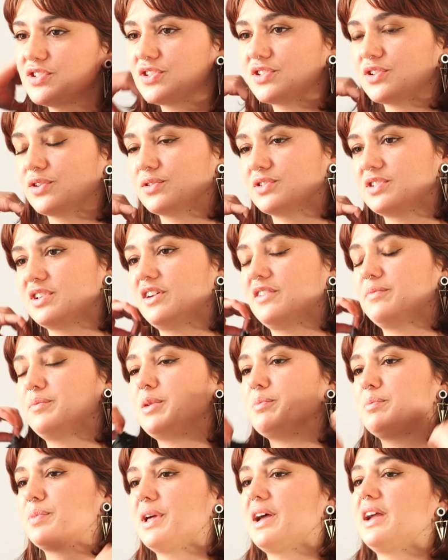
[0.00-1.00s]
songs that I've
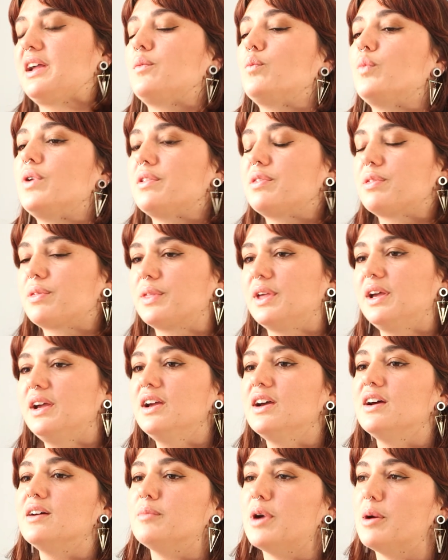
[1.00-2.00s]
been playing with
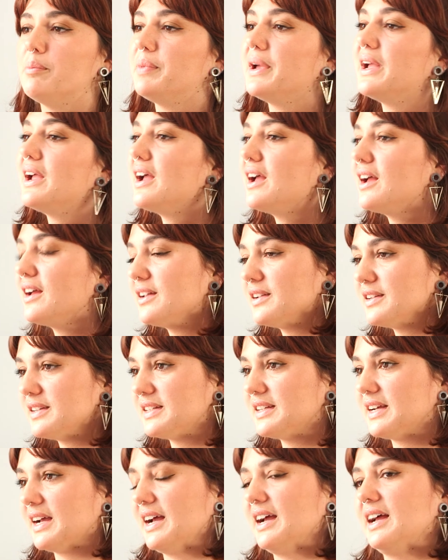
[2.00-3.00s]
my
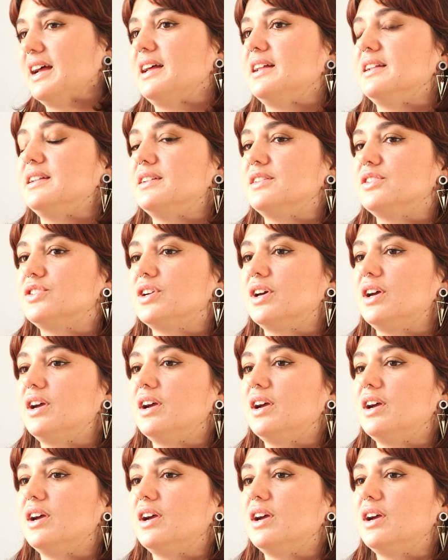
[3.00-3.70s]
band, and